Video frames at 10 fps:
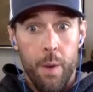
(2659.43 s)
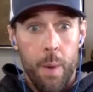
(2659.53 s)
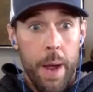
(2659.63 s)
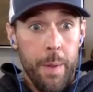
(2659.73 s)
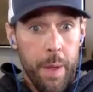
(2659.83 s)

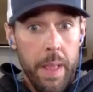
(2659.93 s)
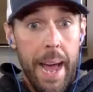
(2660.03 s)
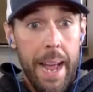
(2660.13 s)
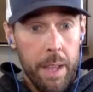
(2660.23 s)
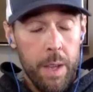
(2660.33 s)
greater the
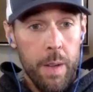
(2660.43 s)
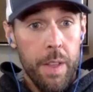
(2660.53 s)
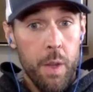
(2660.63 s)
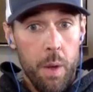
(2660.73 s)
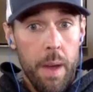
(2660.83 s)
likelihood
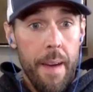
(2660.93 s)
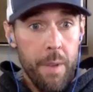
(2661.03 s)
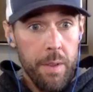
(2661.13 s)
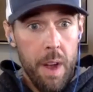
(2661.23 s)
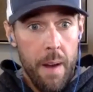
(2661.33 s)
that you'll have
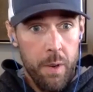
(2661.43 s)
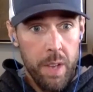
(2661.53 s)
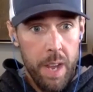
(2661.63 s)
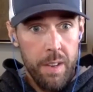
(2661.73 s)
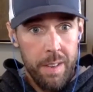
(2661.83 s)
those
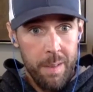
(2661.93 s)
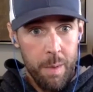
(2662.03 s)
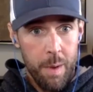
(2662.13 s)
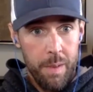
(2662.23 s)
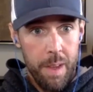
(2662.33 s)
conversations
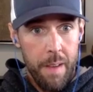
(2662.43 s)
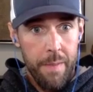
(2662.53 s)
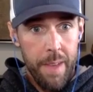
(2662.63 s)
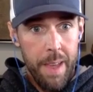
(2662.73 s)
with yourself.